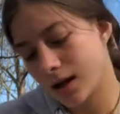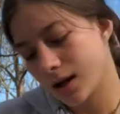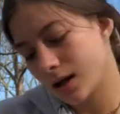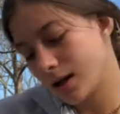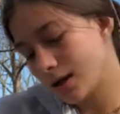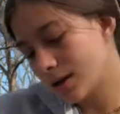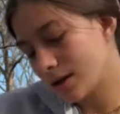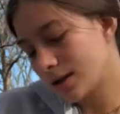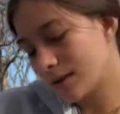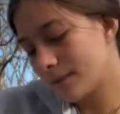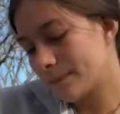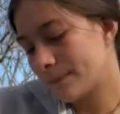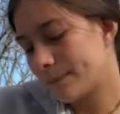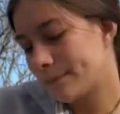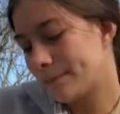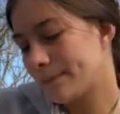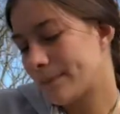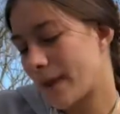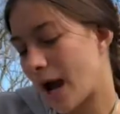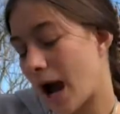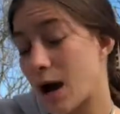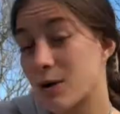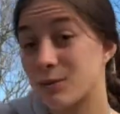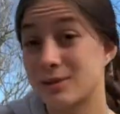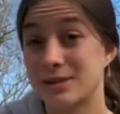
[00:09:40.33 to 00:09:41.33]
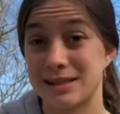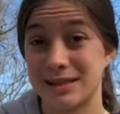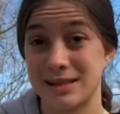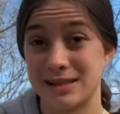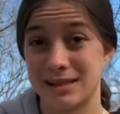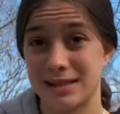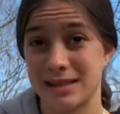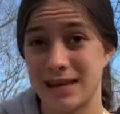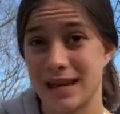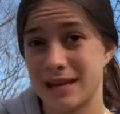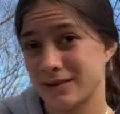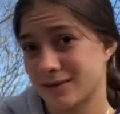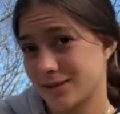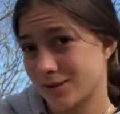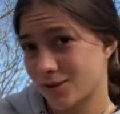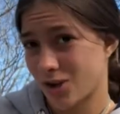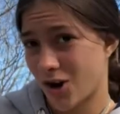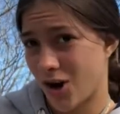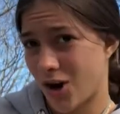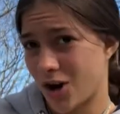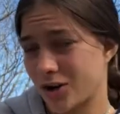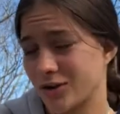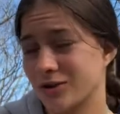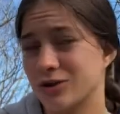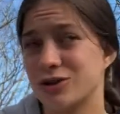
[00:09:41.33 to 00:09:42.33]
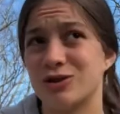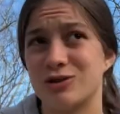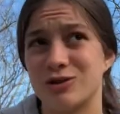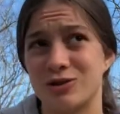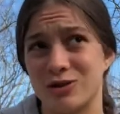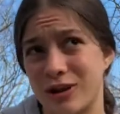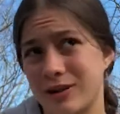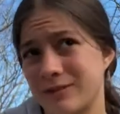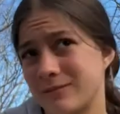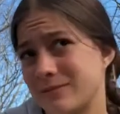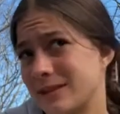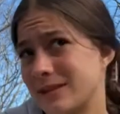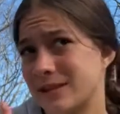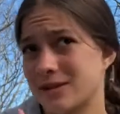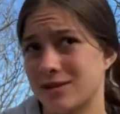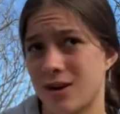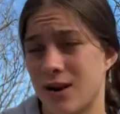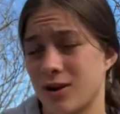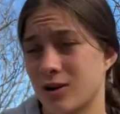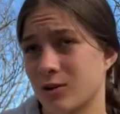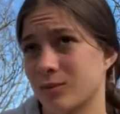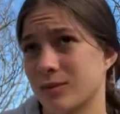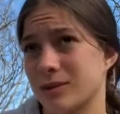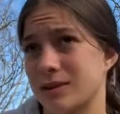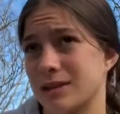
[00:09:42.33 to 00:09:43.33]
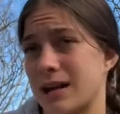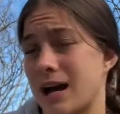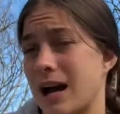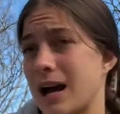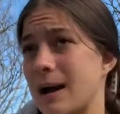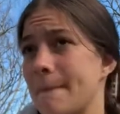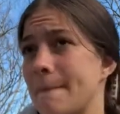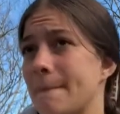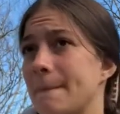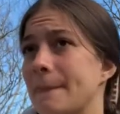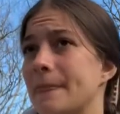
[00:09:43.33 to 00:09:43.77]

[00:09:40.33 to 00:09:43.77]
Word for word: Um, I was in Caitlyn's car. She was driving me to soccer one time.